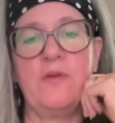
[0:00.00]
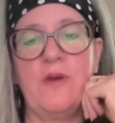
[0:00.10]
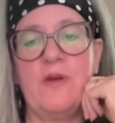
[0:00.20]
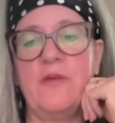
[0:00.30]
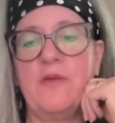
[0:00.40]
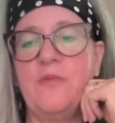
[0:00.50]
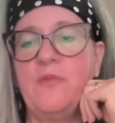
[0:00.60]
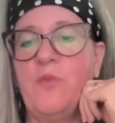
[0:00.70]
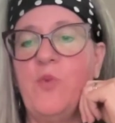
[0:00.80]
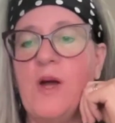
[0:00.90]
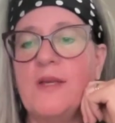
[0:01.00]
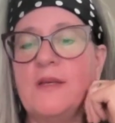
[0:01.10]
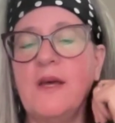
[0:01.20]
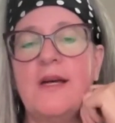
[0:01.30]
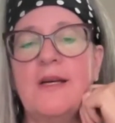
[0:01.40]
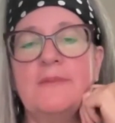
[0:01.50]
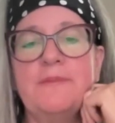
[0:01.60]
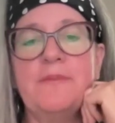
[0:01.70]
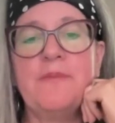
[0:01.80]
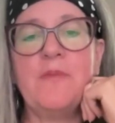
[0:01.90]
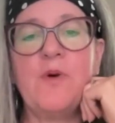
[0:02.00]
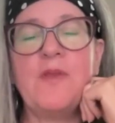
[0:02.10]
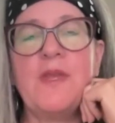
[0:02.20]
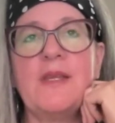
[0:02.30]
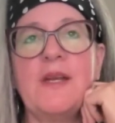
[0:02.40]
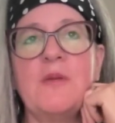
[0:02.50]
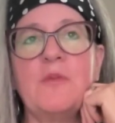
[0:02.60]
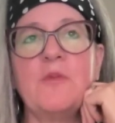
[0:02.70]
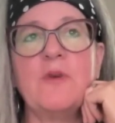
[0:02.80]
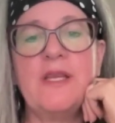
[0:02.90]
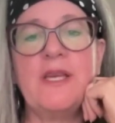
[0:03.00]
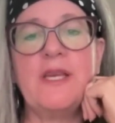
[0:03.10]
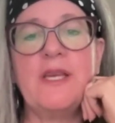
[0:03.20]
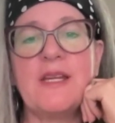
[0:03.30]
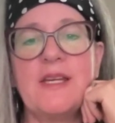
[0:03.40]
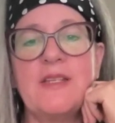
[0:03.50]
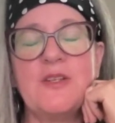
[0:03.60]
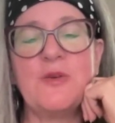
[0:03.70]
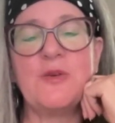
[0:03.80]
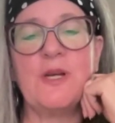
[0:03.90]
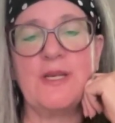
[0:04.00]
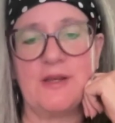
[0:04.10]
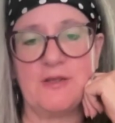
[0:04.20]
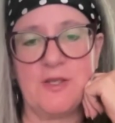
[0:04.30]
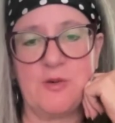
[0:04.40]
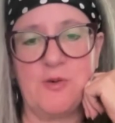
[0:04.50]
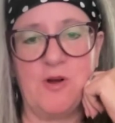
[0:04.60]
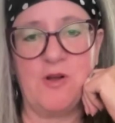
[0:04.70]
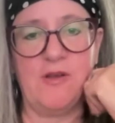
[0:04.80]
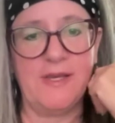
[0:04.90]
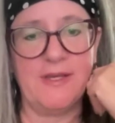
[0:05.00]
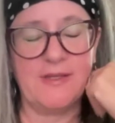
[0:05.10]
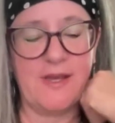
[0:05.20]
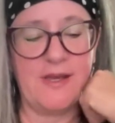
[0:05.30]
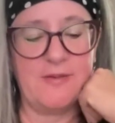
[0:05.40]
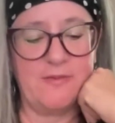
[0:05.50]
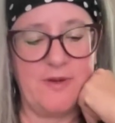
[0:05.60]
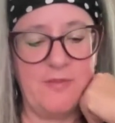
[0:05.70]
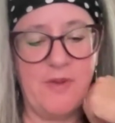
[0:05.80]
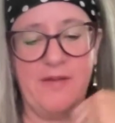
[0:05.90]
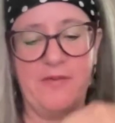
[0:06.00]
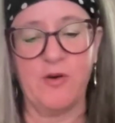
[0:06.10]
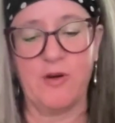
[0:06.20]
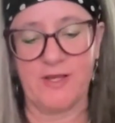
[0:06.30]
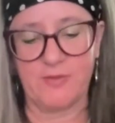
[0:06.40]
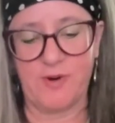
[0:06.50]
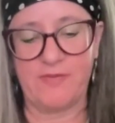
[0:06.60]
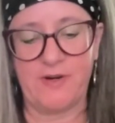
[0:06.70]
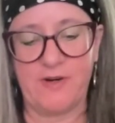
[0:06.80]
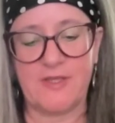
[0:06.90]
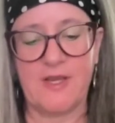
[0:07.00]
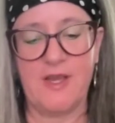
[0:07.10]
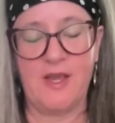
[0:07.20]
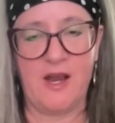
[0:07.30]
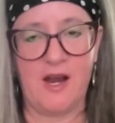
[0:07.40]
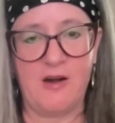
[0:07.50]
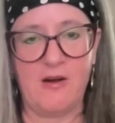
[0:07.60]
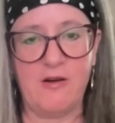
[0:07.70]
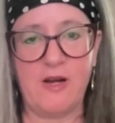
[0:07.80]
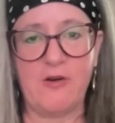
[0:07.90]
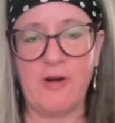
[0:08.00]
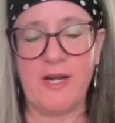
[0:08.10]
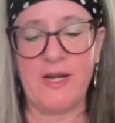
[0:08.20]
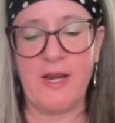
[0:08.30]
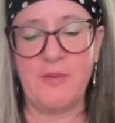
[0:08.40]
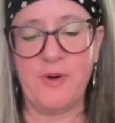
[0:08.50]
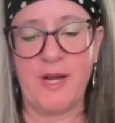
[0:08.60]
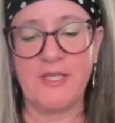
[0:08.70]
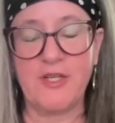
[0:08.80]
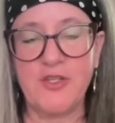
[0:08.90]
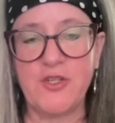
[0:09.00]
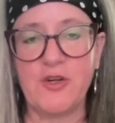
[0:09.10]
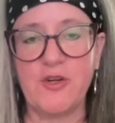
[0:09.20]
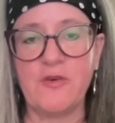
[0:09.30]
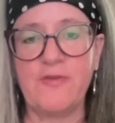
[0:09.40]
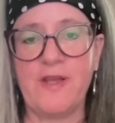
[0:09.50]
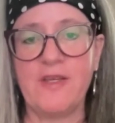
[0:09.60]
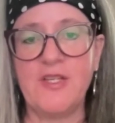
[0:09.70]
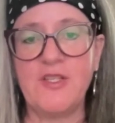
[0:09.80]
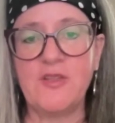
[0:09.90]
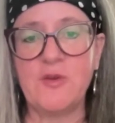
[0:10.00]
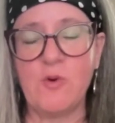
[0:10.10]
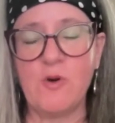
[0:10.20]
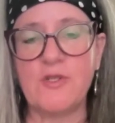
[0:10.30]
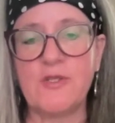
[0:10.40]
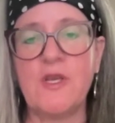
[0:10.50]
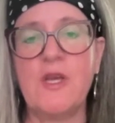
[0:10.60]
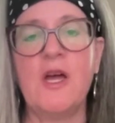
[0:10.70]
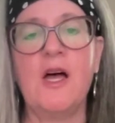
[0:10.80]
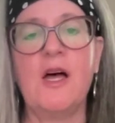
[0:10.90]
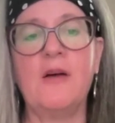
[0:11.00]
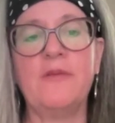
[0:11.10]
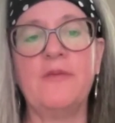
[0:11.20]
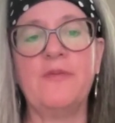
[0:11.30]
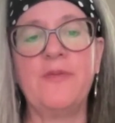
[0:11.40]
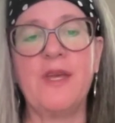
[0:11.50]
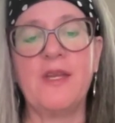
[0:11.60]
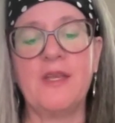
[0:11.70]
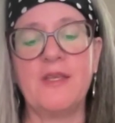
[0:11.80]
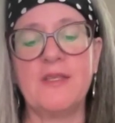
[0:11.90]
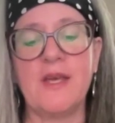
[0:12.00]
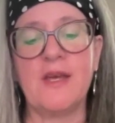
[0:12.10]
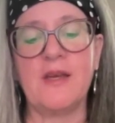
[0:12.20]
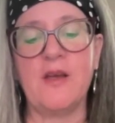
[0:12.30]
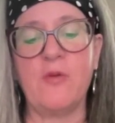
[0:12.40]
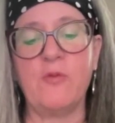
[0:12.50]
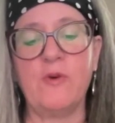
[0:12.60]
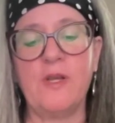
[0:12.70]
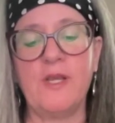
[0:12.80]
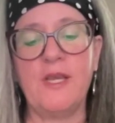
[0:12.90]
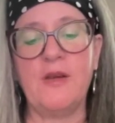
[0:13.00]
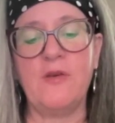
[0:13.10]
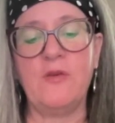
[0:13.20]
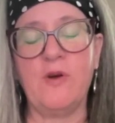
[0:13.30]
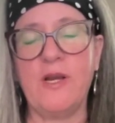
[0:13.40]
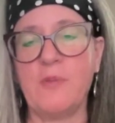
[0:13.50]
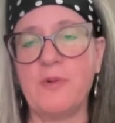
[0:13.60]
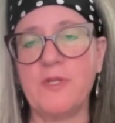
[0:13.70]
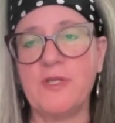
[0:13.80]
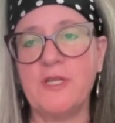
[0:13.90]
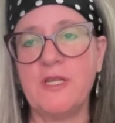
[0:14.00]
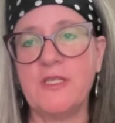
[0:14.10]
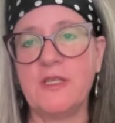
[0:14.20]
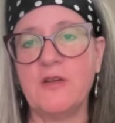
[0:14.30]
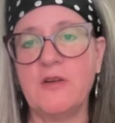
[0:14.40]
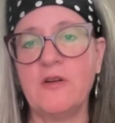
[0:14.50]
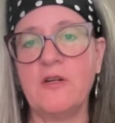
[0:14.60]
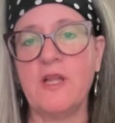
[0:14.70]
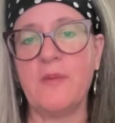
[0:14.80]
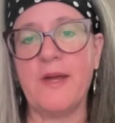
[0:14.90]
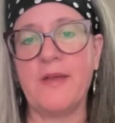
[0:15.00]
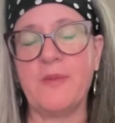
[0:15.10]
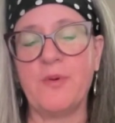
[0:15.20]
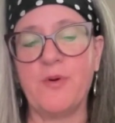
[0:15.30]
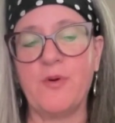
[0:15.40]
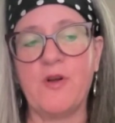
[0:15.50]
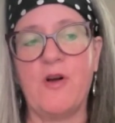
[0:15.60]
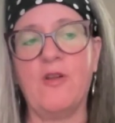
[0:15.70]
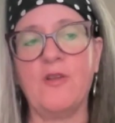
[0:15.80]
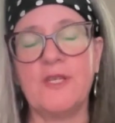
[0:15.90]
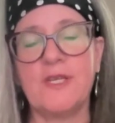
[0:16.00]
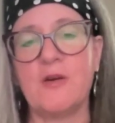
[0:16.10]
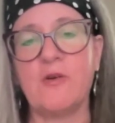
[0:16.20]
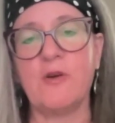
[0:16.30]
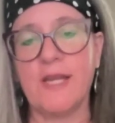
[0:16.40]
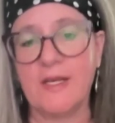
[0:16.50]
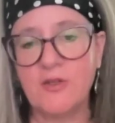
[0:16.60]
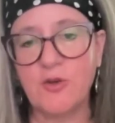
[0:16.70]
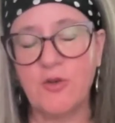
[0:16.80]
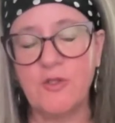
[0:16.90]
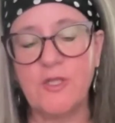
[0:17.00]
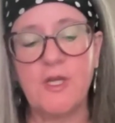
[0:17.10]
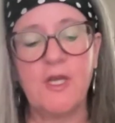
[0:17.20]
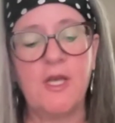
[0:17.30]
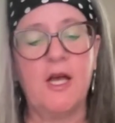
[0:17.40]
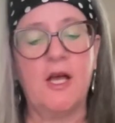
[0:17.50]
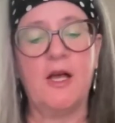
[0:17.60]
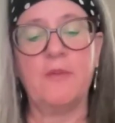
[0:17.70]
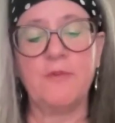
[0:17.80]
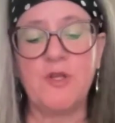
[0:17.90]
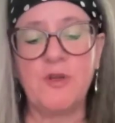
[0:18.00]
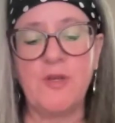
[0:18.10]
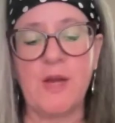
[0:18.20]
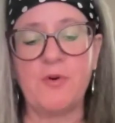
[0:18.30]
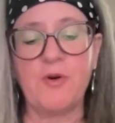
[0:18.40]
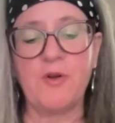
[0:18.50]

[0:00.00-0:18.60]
the one um, one thing that I'm really excited to announce to you all is uh, you may have heard us reference our accredited practitioner foundations course. Um, that is a, a, really great opportunity to learn about the protocol, to get credentialed um, to that